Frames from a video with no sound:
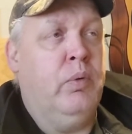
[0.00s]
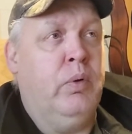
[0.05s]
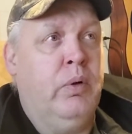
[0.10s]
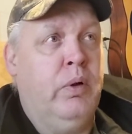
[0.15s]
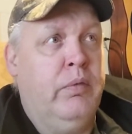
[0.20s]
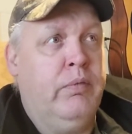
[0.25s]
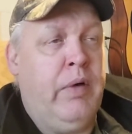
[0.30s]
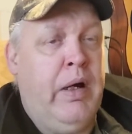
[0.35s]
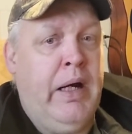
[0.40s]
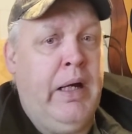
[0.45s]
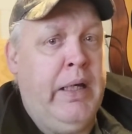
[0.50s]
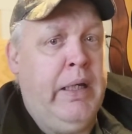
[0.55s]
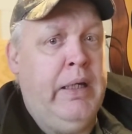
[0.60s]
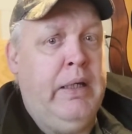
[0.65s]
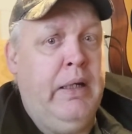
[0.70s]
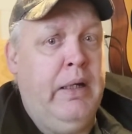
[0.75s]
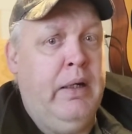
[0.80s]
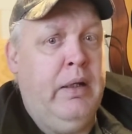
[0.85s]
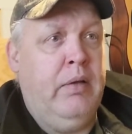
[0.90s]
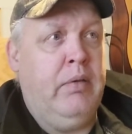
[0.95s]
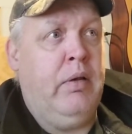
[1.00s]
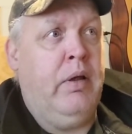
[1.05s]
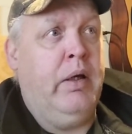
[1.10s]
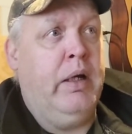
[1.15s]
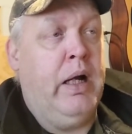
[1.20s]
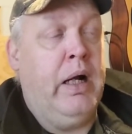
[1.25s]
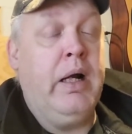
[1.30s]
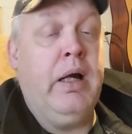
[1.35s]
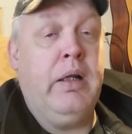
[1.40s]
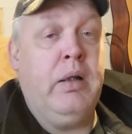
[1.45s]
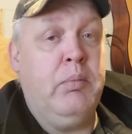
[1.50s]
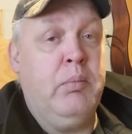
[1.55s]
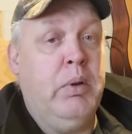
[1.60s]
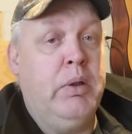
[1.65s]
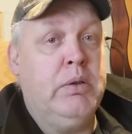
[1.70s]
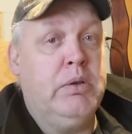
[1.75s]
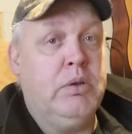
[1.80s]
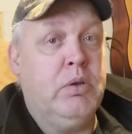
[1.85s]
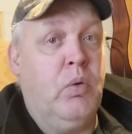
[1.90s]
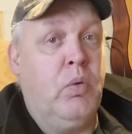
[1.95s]
Well, if I eat anything, I got to
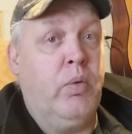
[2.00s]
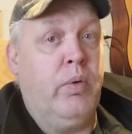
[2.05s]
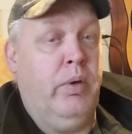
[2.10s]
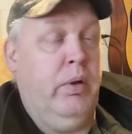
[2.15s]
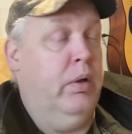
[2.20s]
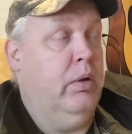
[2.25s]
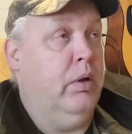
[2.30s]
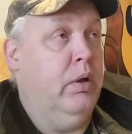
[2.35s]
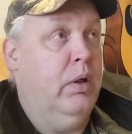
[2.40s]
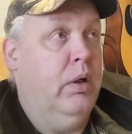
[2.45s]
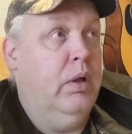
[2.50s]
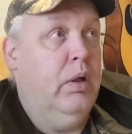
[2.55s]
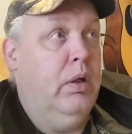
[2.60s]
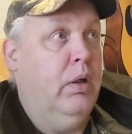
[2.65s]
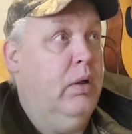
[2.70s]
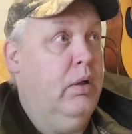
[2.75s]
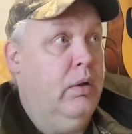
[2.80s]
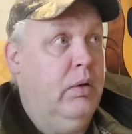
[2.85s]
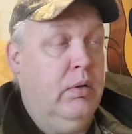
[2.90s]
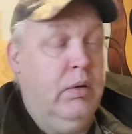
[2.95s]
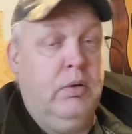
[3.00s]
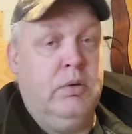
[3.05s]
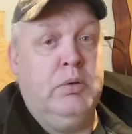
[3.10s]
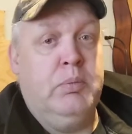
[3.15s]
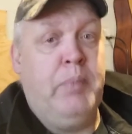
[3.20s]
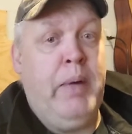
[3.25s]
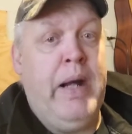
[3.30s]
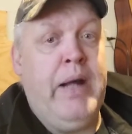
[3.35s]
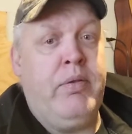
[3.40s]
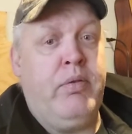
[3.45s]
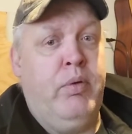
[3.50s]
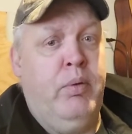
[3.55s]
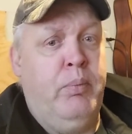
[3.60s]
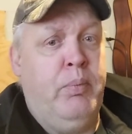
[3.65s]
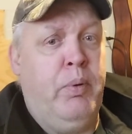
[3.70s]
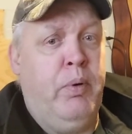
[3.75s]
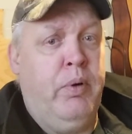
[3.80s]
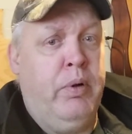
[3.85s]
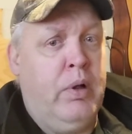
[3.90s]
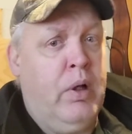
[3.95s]
make sure that there's a bathroom
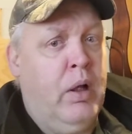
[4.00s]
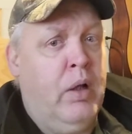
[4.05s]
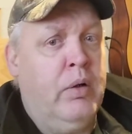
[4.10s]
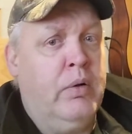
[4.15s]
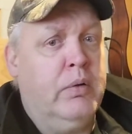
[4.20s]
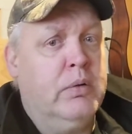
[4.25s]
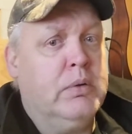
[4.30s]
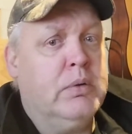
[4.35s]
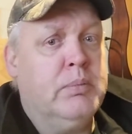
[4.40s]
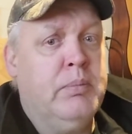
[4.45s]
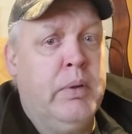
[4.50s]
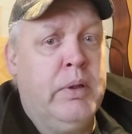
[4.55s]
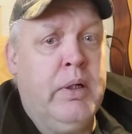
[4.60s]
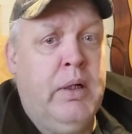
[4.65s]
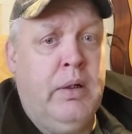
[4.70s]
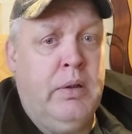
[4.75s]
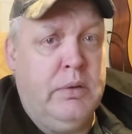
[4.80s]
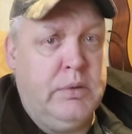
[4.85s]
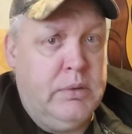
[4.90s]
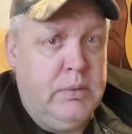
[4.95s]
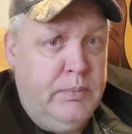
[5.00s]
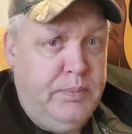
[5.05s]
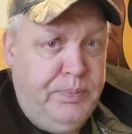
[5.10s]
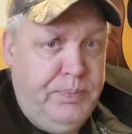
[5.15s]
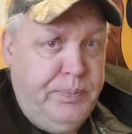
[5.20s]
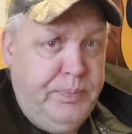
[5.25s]
pretty close because